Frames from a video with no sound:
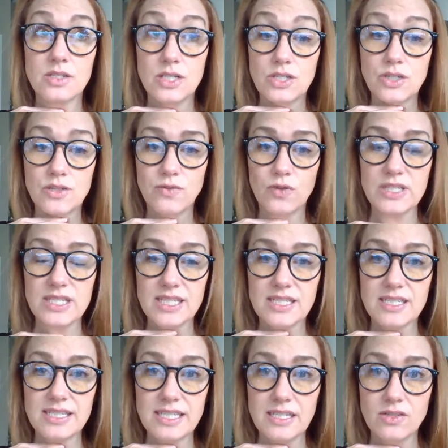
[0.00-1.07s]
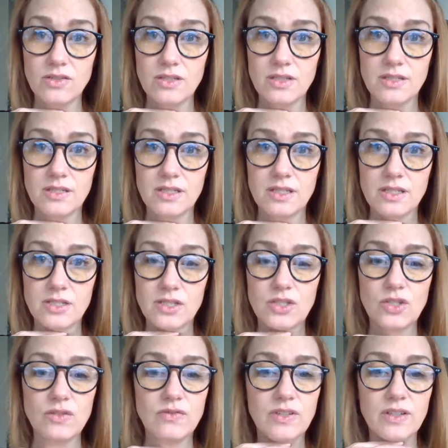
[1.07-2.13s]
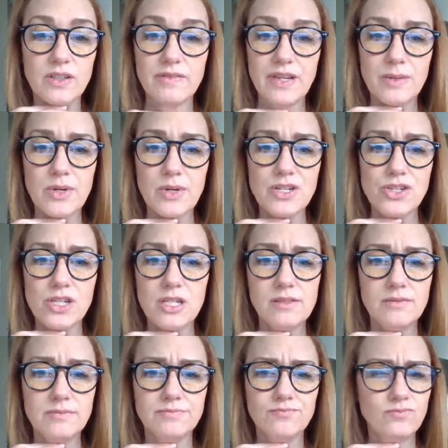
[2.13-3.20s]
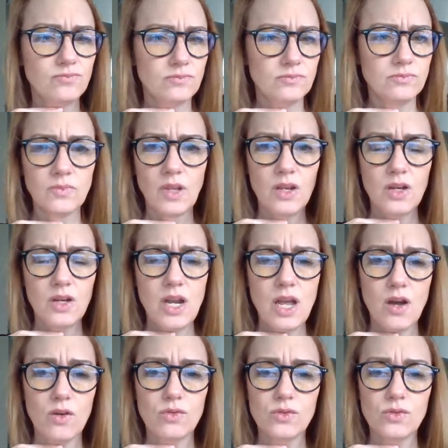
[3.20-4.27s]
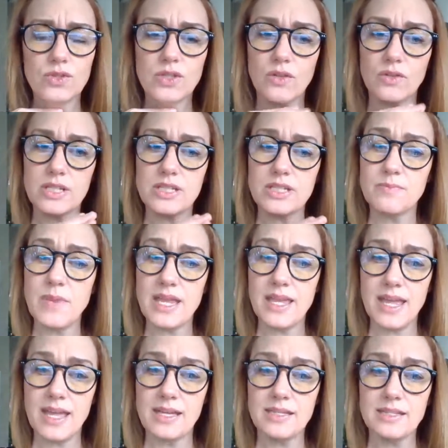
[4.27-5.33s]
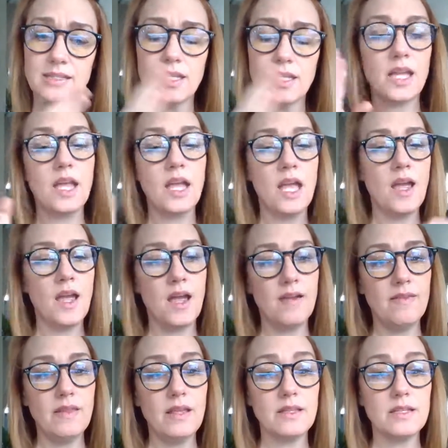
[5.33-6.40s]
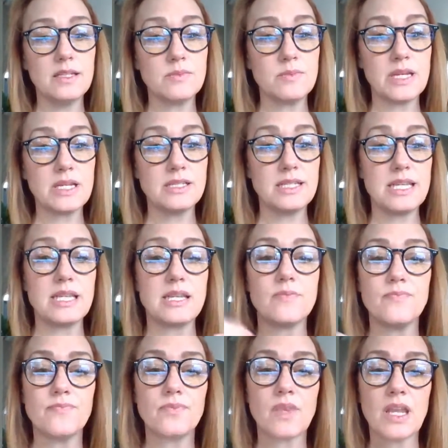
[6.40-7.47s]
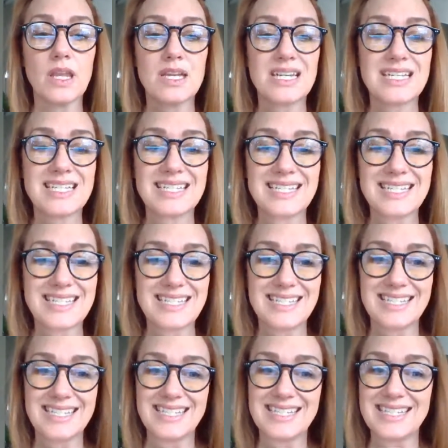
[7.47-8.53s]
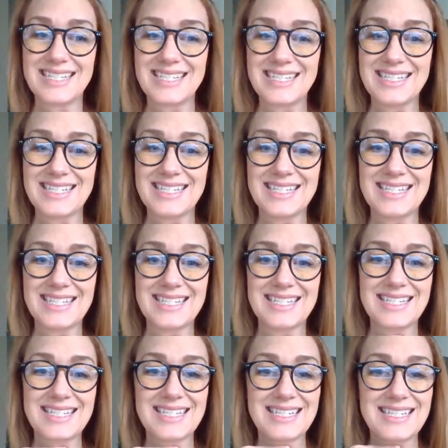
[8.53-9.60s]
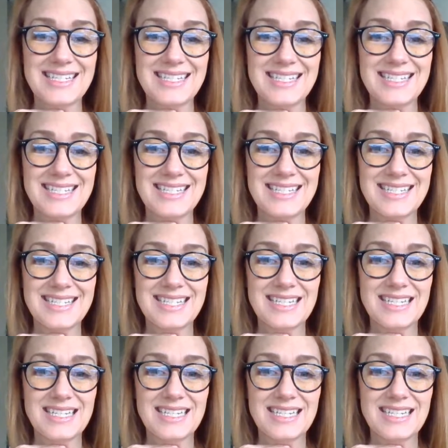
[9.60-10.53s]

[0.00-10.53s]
Did your voice get still? Did you feel a vibration? No. So let's make S and then let's make Z. Zzz.